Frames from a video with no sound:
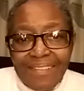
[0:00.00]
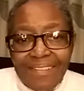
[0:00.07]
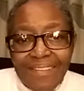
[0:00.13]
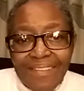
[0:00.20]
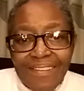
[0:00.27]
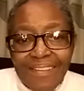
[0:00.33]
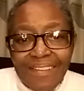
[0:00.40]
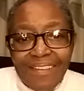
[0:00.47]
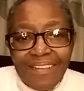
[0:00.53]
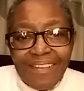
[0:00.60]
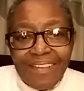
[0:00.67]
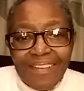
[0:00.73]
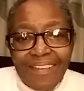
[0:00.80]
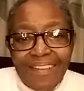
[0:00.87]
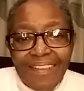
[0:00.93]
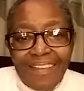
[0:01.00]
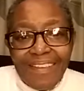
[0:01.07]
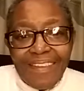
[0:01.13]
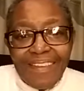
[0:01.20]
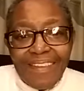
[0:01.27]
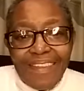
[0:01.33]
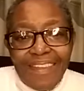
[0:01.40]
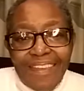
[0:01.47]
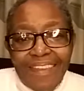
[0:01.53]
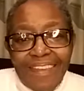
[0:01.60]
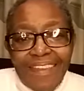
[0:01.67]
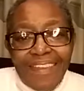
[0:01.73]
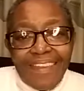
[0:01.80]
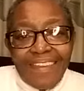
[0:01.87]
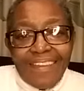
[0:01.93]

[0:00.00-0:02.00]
No one is speaking in this clip.